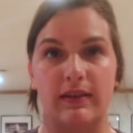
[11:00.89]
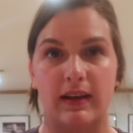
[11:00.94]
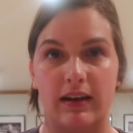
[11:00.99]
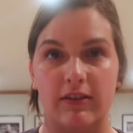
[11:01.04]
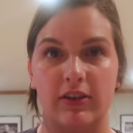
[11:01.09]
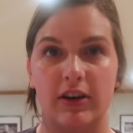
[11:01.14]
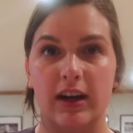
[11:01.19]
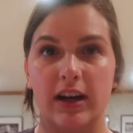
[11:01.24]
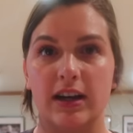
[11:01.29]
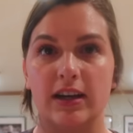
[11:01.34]

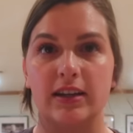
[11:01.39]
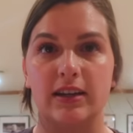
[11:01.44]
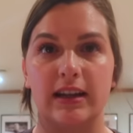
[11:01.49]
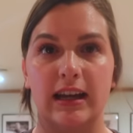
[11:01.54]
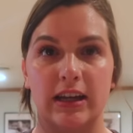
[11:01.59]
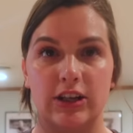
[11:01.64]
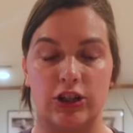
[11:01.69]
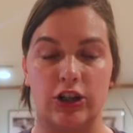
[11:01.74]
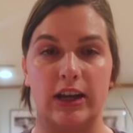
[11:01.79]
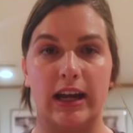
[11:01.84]
favorite
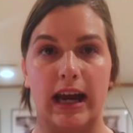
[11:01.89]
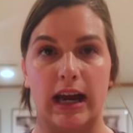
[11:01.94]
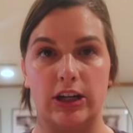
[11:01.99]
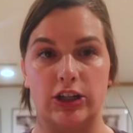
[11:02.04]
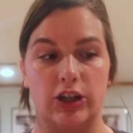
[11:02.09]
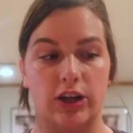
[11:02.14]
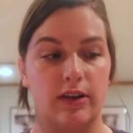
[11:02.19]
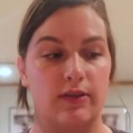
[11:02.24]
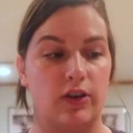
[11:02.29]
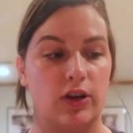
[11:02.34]
kitchen
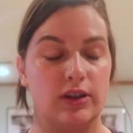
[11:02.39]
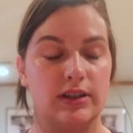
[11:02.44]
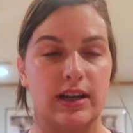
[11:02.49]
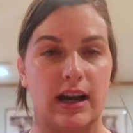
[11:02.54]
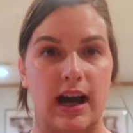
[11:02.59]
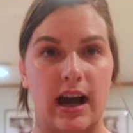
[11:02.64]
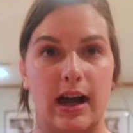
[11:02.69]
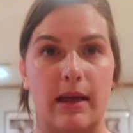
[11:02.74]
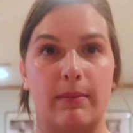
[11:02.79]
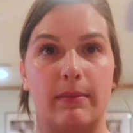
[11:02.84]
gadget of all
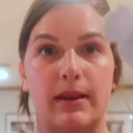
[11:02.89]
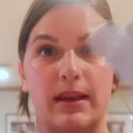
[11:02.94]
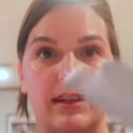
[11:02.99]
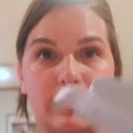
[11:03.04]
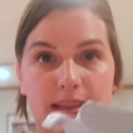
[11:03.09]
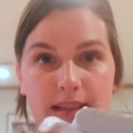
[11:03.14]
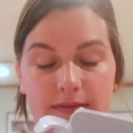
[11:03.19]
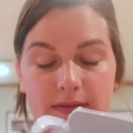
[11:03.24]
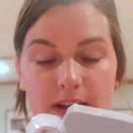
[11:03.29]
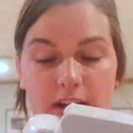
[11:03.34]
time
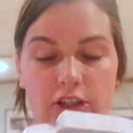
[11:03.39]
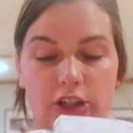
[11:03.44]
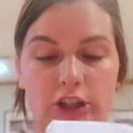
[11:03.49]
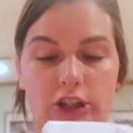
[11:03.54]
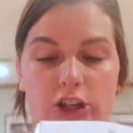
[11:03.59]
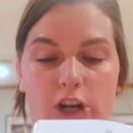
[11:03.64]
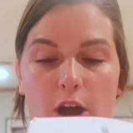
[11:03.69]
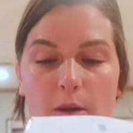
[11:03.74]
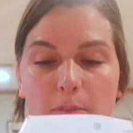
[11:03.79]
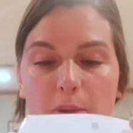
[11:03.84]
is the
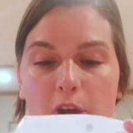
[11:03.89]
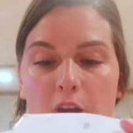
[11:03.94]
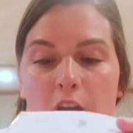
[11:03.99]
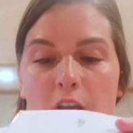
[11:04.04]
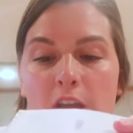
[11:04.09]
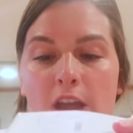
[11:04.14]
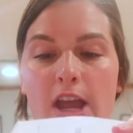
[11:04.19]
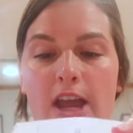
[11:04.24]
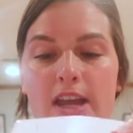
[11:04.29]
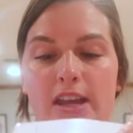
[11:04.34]
veggie chopper.
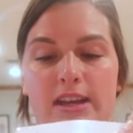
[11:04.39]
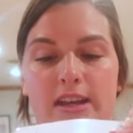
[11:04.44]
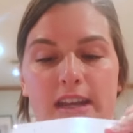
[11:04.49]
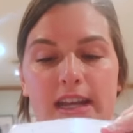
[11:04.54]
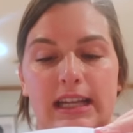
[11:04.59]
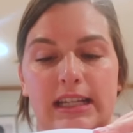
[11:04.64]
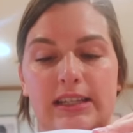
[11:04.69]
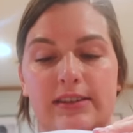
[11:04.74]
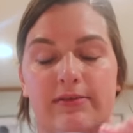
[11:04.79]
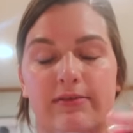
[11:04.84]

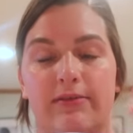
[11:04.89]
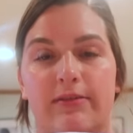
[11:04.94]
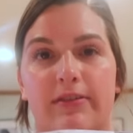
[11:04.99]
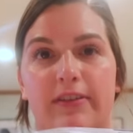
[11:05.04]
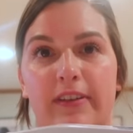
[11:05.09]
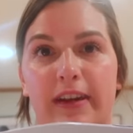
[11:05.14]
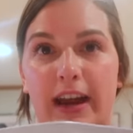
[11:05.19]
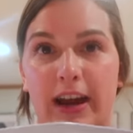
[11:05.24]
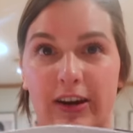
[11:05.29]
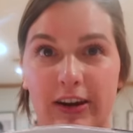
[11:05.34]
It's
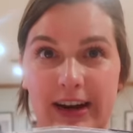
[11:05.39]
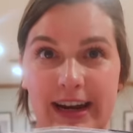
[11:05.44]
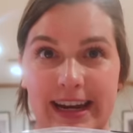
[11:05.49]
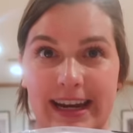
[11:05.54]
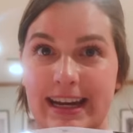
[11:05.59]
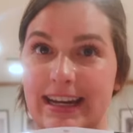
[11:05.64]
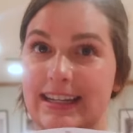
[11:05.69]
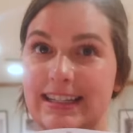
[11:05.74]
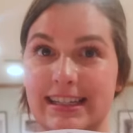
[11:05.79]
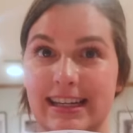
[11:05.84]
very
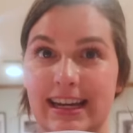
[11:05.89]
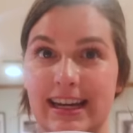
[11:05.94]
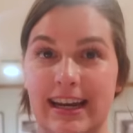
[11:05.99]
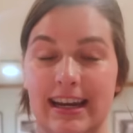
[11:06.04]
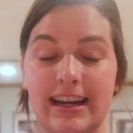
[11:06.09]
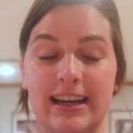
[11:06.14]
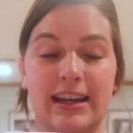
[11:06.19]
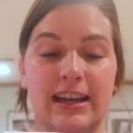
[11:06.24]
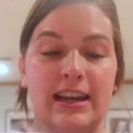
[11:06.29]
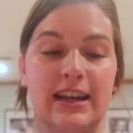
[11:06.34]

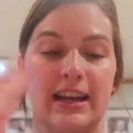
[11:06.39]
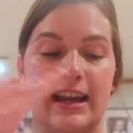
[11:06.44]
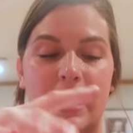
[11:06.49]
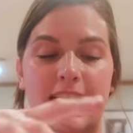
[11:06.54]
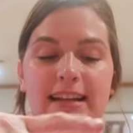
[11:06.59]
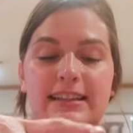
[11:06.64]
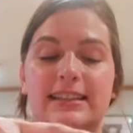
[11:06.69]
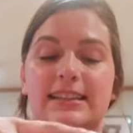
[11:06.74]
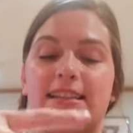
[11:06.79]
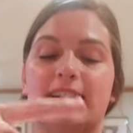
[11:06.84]
easy. It
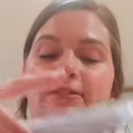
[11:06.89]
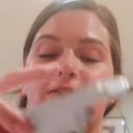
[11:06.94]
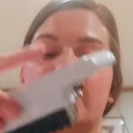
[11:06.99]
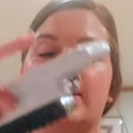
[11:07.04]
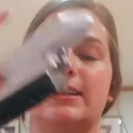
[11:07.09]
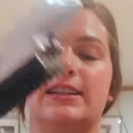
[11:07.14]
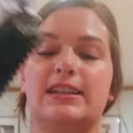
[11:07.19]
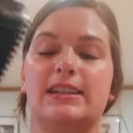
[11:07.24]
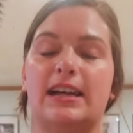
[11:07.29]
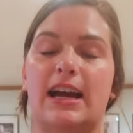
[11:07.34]
has
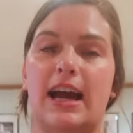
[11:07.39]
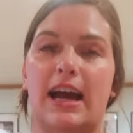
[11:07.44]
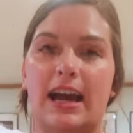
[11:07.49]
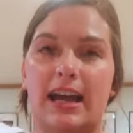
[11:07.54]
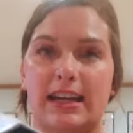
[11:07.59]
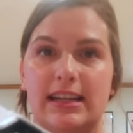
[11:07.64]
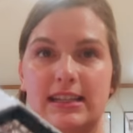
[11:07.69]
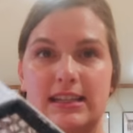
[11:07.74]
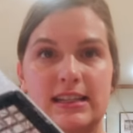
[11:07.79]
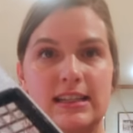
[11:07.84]
different
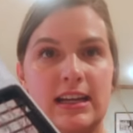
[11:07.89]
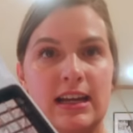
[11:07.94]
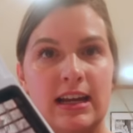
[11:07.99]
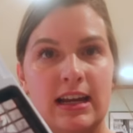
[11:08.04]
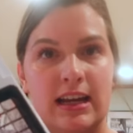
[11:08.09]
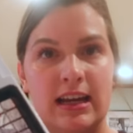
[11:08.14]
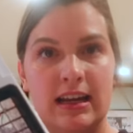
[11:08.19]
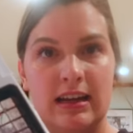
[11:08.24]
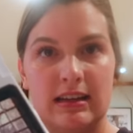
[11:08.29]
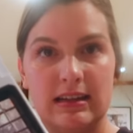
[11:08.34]
size
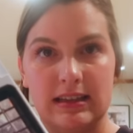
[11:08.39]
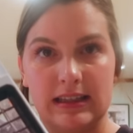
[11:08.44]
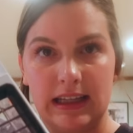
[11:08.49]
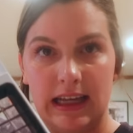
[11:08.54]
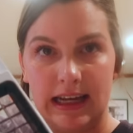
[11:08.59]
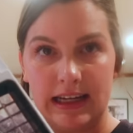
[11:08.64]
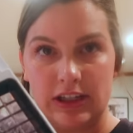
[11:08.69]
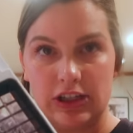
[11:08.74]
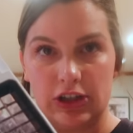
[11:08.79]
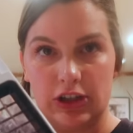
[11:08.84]

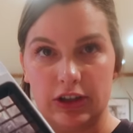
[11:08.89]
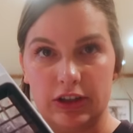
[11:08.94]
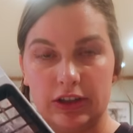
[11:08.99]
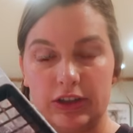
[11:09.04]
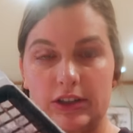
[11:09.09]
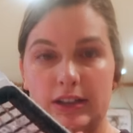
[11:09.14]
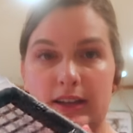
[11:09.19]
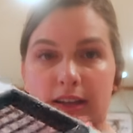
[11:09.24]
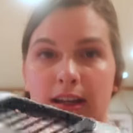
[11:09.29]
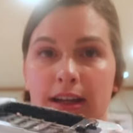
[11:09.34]
slicers.